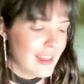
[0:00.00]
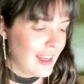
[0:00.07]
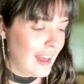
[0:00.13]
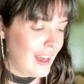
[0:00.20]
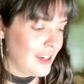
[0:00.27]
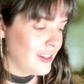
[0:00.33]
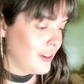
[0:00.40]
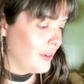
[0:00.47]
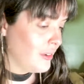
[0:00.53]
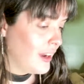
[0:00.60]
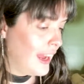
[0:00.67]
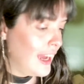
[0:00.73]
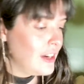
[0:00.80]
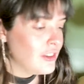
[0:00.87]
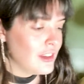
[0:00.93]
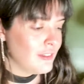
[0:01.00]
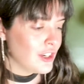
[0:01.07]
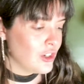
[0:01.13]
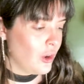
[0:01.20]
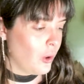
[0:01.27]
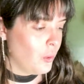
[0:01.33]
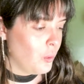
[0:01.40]
I don't know. I don't even
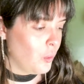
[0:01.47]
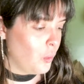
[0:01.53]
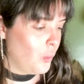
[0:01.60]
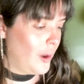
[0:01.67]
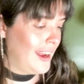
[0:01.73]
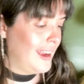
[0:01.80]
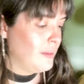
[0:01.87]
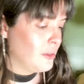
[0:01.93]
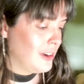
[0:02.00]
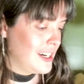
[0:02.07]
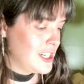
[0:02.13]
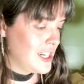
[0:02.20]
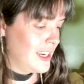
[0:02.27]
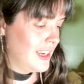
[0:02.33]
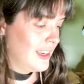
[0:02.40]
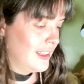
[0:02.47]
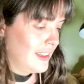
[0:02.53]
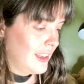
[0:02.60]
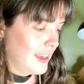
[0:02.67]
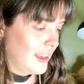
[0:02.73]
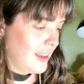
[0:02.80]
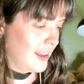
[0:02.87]
know why I'm rushing
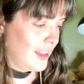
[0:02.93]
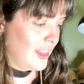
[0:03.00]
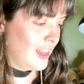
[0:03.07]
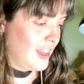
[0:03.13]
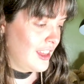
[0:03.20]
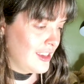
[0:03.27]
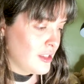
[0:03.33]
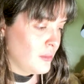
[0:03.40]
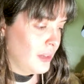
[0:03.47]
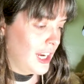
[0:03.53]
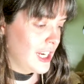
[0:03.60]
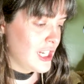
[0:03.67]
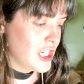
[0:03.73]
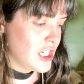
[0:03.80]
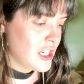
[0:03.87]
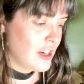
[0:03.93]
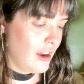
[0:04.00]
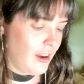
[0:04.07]
like this much.